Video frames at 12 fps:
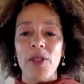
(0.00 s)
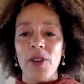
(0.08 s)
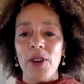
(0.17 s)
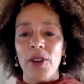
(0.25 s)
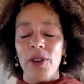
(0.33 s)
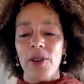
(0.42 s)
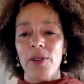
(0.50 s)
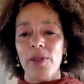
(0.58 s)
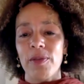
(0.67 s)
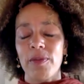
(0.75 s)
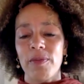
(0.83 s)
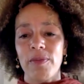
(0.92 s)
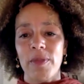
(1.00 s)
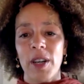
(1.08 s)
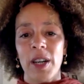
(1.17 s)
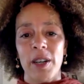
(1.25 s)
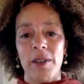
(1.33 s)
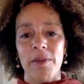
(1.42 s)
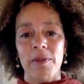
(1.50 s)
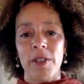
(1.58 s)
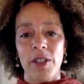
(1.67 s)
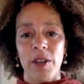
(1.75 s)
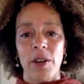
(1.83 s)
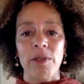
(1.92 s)
the
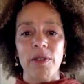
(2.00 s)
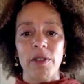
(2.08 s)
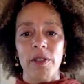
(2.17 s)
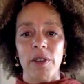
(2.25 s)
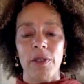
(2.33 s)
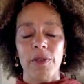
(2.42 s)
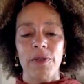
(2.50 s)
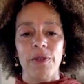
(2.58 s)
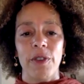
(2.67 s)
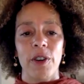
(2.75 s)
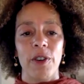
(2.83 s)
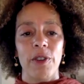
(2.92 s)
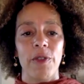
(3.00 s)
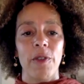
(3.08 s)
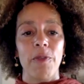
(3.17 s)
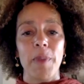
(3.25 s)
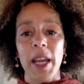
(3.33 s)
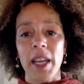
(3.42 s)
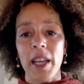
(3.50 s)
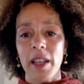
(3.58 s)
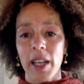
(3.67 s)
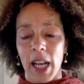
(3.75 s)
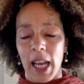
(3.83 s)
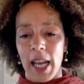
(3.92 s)
results of making the
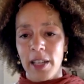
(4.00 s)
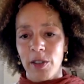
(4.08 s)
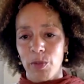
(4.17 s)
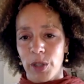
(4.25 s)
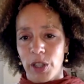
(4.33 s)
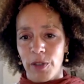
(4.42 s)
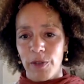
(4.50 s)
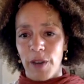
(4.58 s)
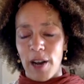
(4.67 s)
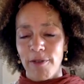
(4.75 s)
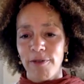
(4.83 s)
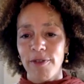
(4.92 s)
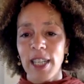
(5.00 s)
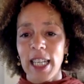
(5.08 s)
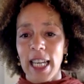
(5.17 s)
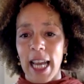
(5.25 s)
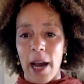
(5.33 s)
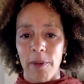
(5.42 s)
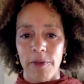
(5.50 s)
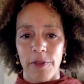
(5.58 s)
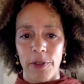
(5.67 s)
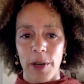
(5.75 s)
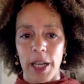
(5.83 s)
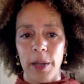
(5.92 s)
cleanse, which you found really
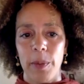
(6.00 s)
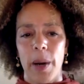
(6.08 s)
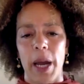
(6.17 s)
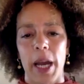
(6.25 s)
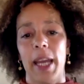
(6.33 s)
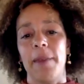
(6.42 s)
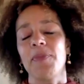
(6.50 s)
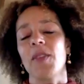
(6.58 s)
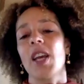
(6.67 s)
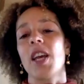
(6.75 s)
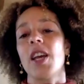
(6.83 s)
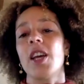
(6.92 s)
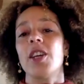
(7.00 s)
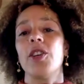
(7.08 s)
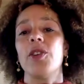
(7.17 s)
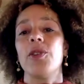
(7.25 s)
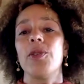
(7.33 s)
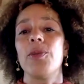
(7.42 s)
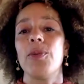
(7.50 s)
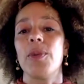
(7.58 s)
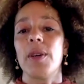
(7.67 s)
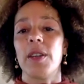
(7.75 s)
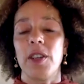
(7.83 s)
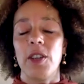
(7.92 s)
helpful anyway,
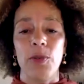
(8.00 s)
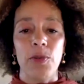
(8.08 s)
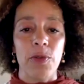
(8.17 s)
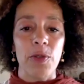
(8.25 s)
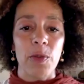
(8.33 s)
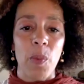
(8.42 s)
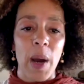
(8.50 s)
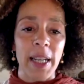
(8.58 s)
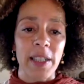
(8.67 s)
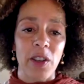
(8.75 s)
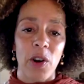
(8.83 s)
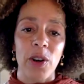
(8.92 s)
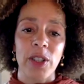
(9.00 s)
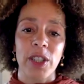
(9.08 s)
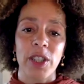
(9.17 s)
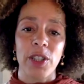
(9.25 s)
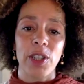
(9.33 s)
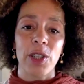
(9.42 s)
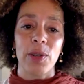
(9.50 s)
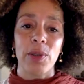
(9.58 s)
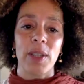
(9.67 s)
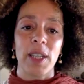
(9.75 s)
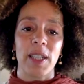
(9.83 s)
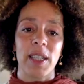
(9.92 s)
you went on to do
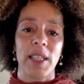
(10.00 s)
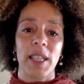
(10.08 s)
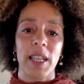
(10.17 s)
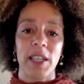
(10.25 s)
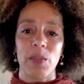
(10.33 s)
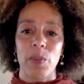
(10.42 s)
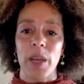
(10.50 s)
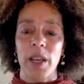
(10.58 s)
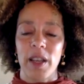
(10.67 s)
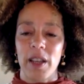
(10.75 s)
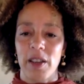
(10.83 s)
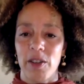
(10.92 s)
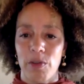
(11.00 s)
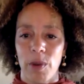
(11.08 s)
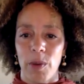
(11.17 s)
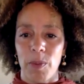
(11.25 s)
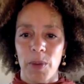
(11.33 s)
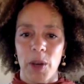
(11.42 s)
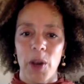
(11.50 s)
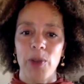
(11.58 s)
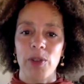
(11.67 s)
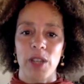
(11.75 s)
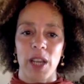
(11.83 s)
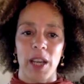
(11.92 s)
this 6-week group
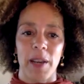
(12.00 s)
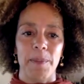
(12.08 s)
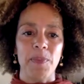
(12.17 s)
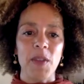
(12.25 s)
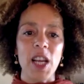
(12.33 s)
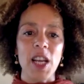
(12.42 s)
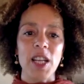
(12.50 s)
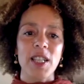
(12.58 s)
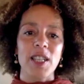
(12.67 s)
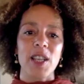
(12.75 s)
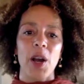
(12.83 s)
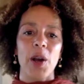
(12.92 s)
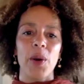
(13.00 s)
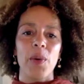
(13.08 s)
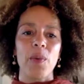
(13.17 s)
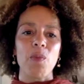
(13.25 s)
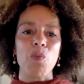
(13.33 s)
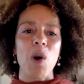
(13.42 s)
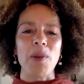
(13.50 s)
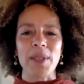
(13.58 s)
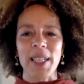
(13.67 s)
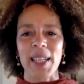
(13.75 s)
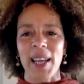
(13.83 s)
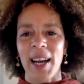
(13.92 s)
coaching. So what was
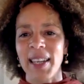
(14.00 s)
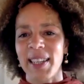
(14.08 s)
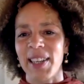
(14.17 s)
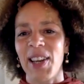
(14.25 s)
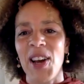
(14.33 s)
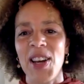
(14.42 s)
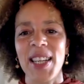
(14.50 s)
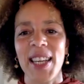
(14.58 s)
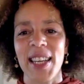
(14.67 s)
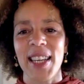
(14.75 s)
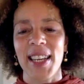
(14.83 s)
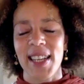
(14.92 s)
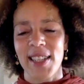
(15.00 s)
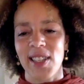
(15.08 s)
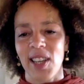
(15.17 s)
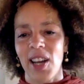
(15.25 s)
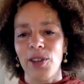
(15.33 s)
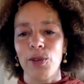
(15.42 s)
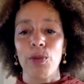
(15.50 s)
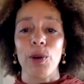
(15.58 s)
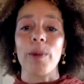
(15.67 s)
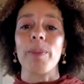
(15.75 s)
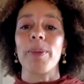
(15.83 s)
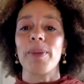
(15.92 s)
it like learning inside a group?